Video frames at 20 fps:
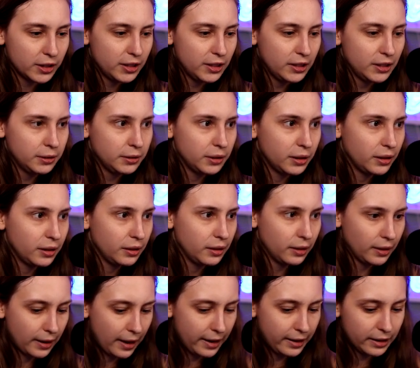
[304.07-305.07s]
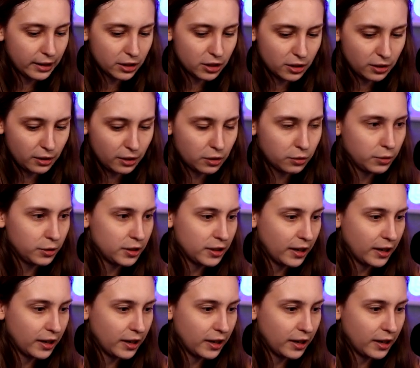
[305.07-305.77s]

can see the line as we